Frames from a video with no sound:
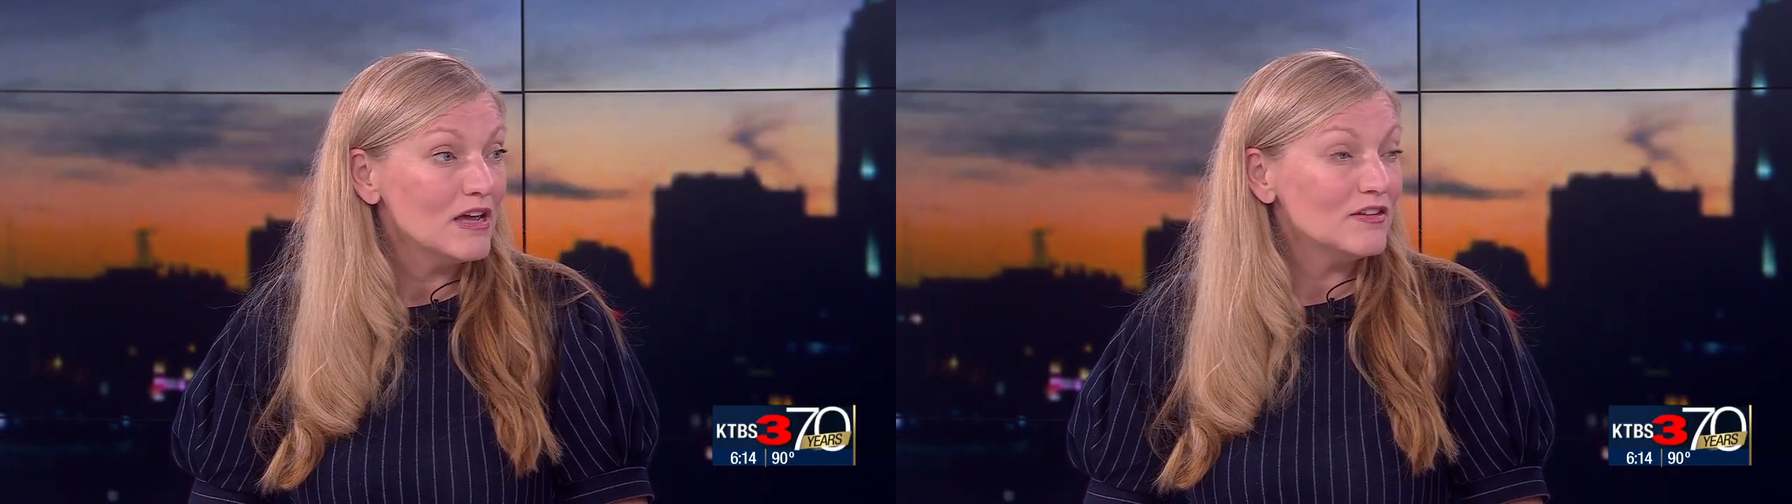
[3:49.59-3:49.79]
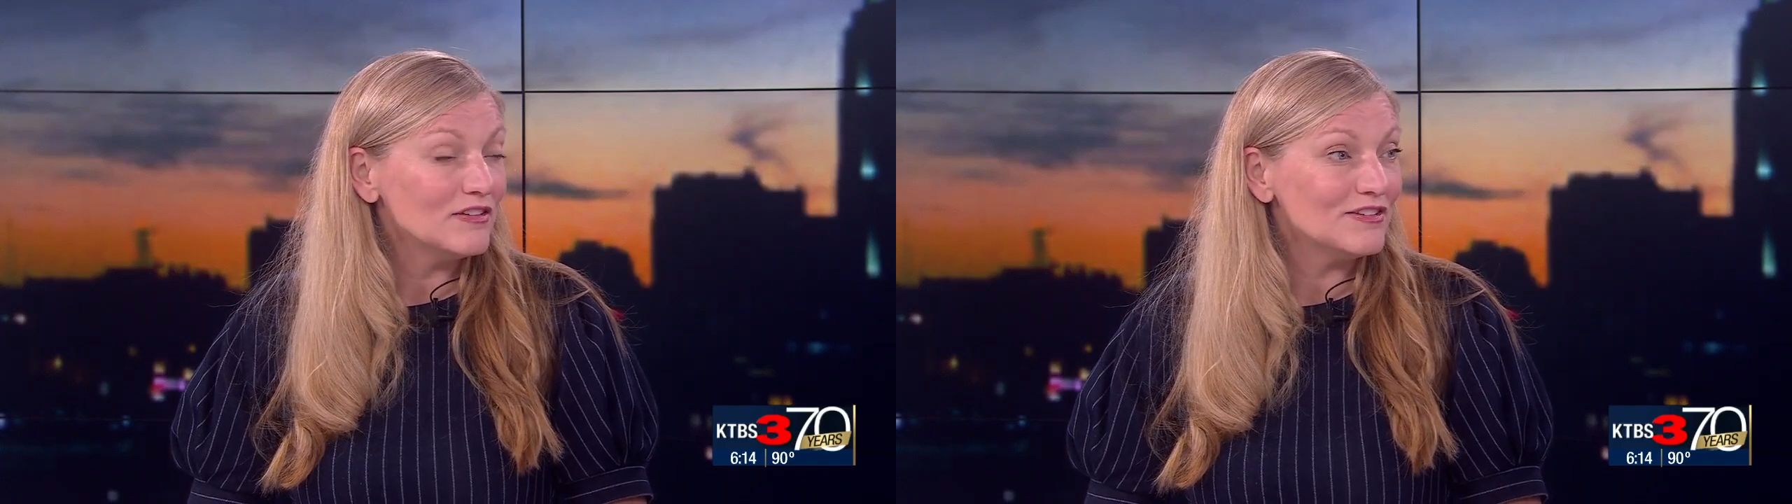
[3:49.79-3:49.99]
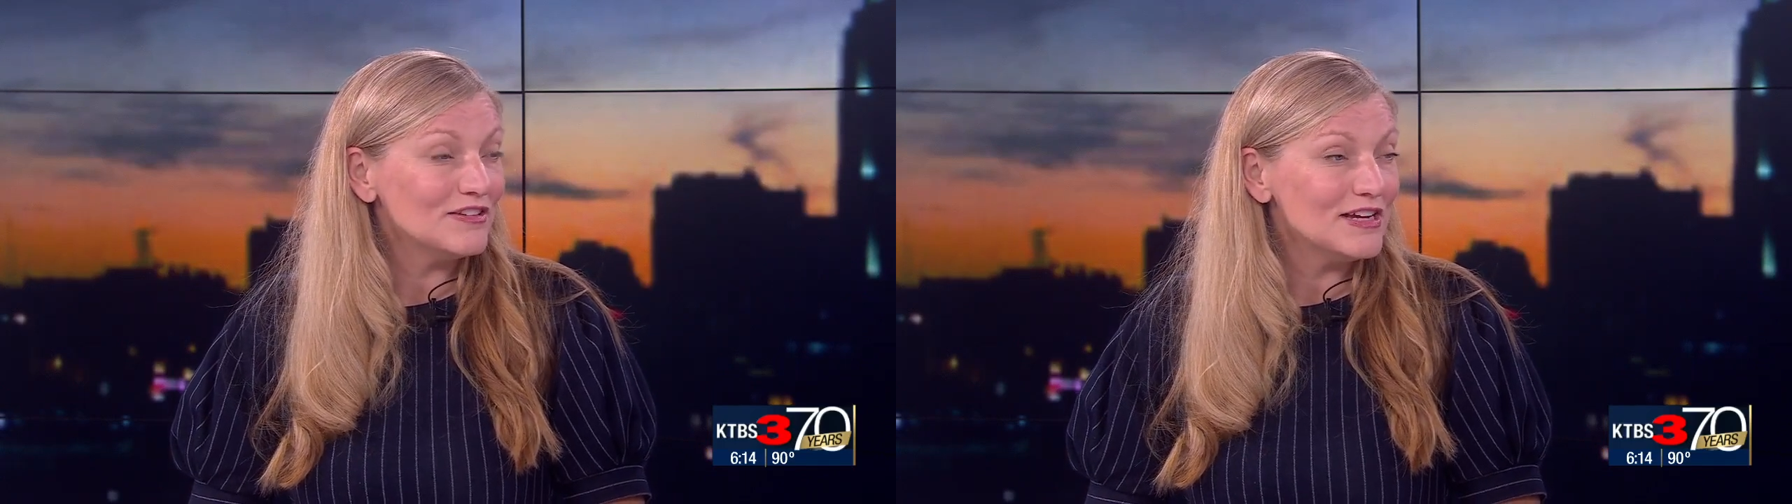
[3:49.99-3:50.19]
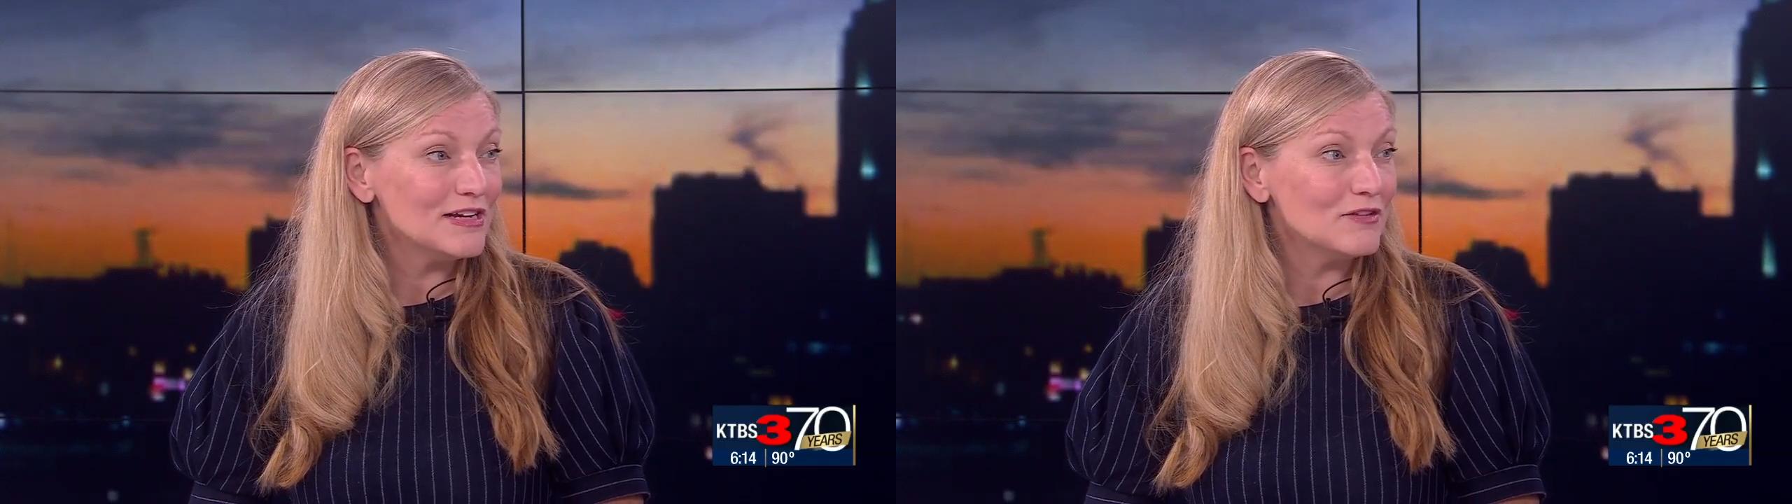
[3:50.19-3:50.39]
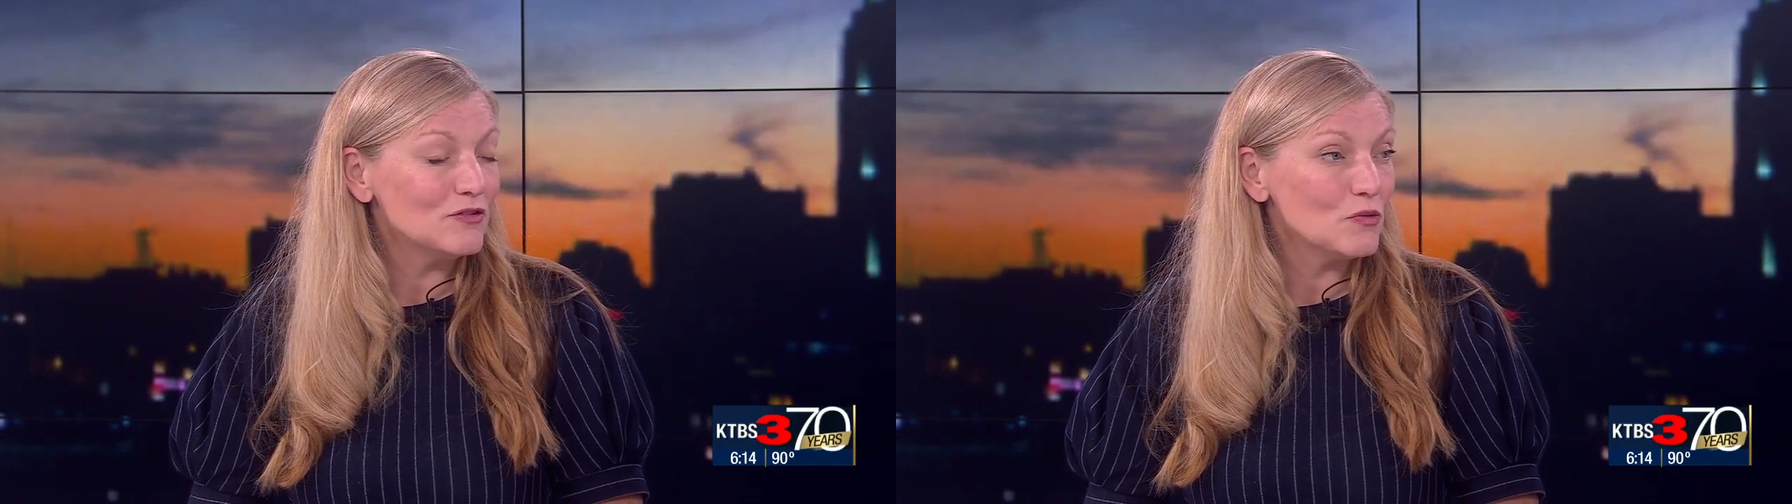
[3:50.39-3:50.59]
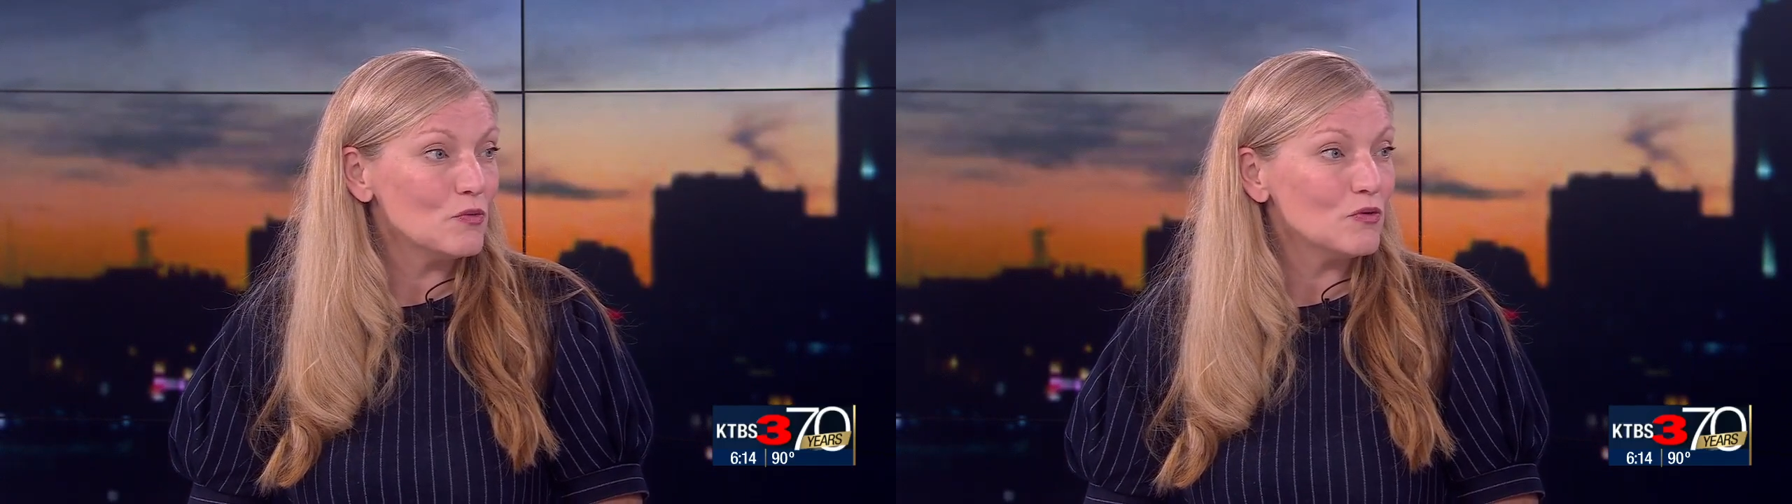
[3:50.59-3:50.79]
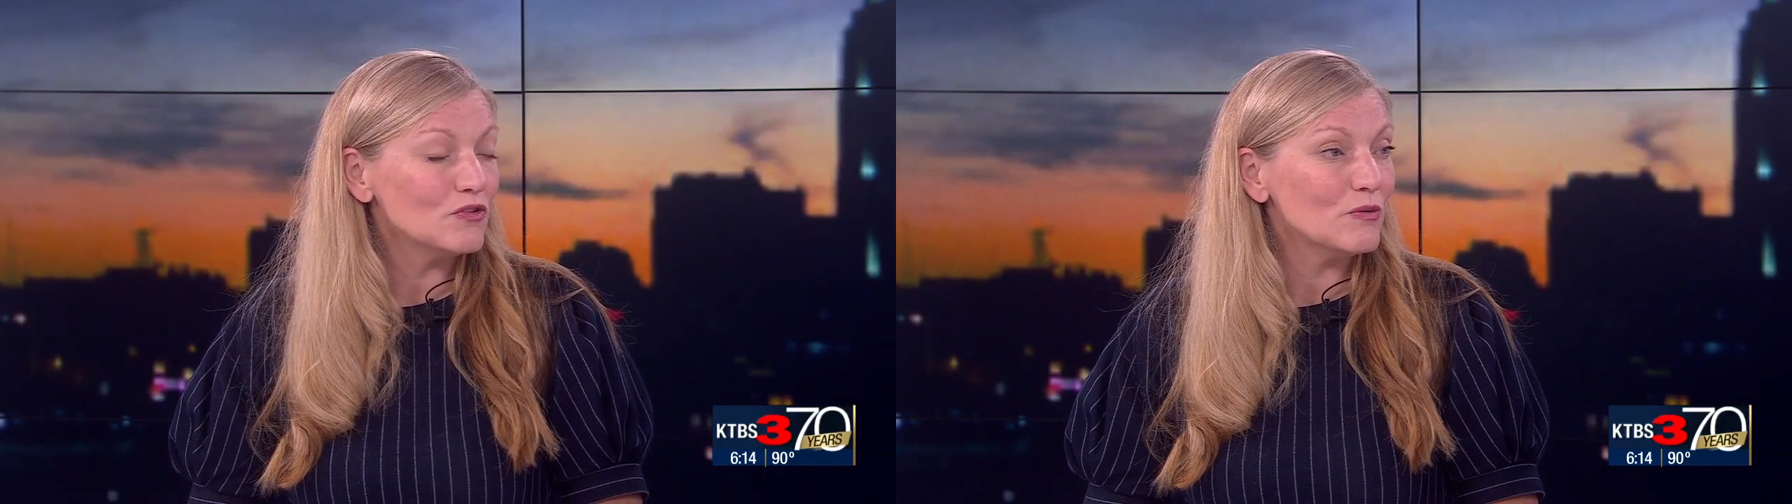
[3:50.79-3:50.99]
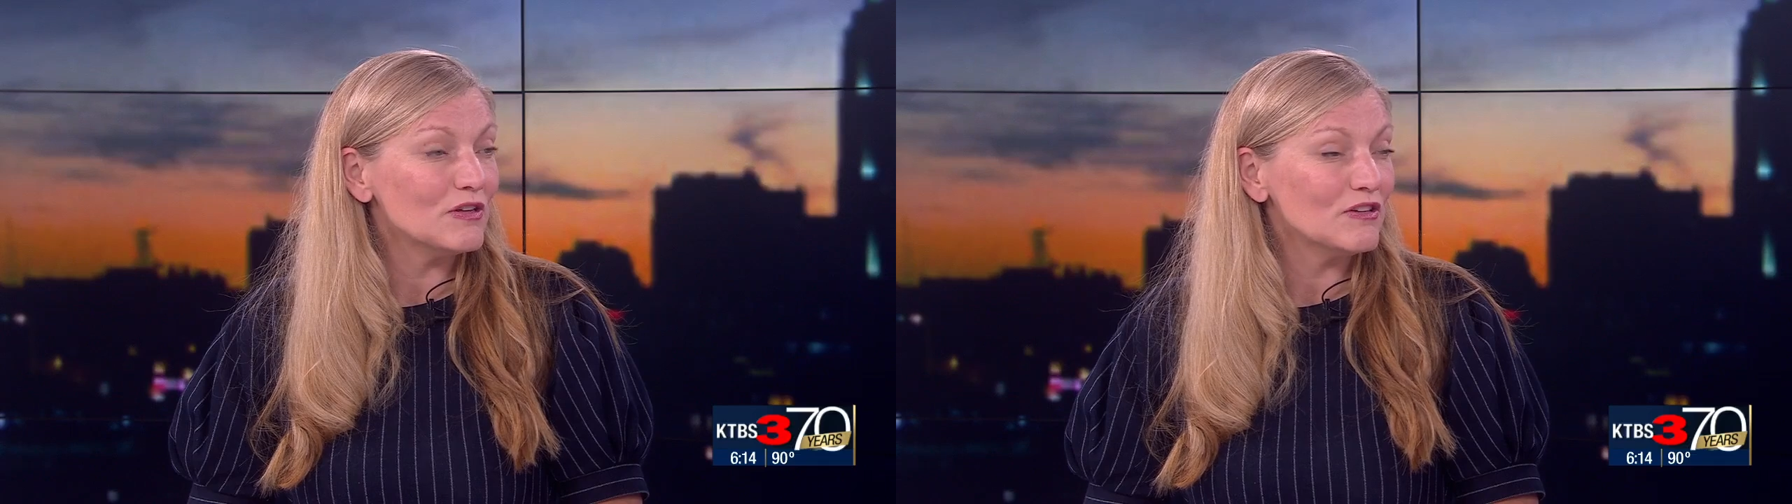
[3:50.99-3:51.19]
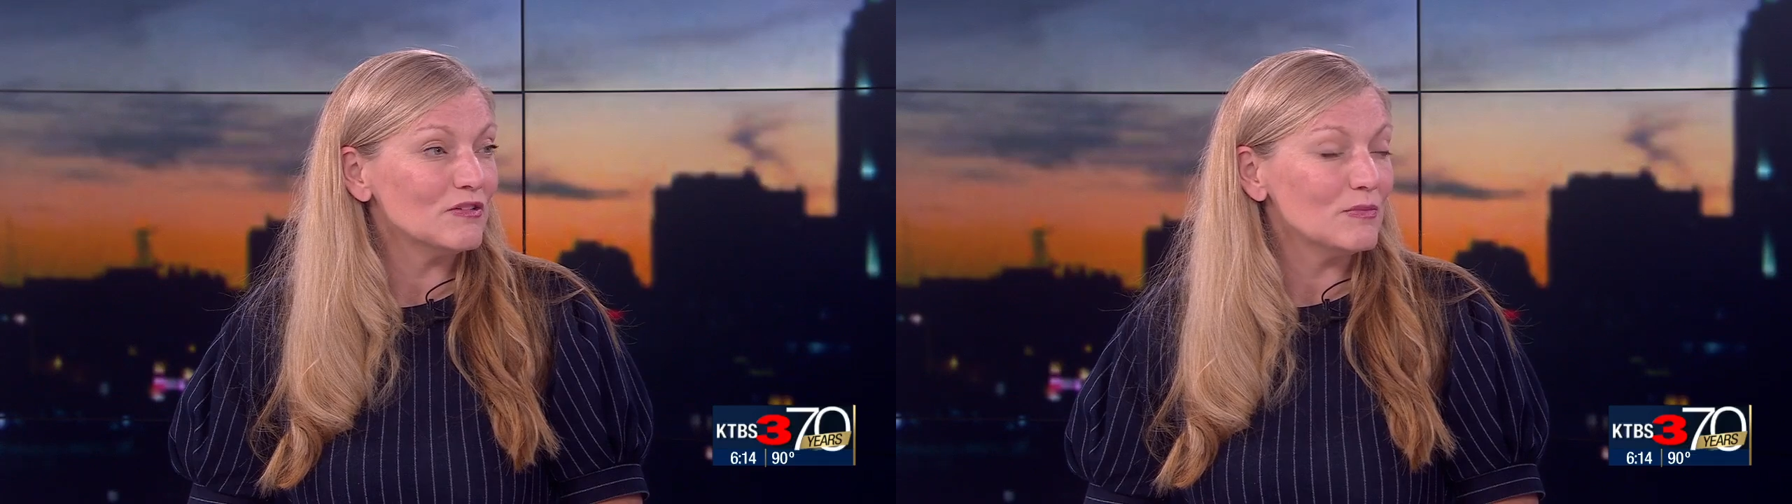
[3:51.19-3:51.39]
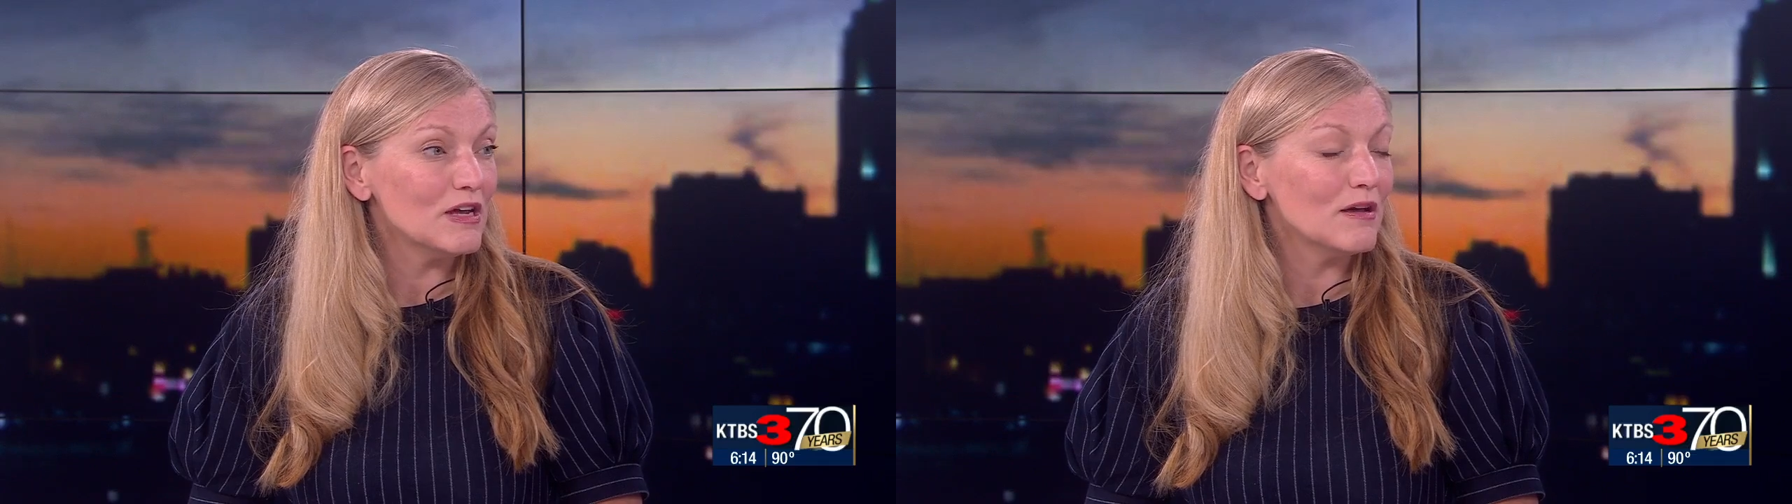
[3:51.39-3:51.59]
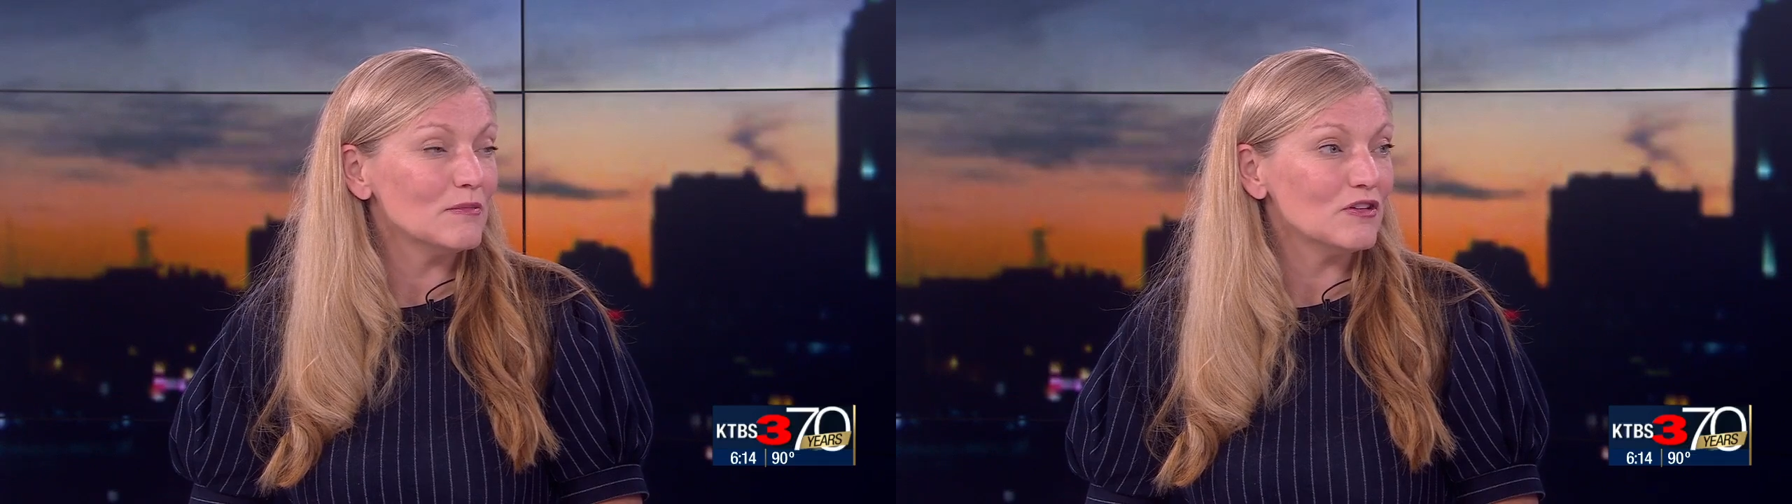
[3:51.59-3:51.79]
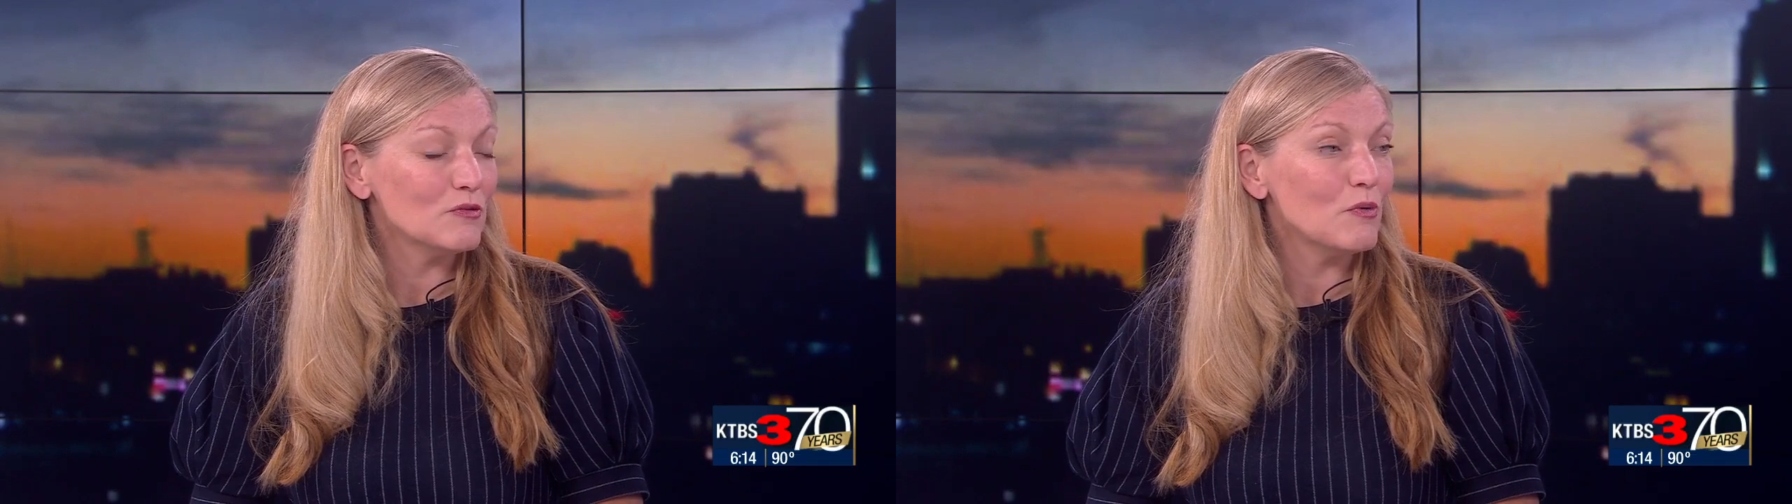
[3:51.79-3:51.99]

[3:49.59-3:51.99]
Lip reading: succeed in school so it doesn't become such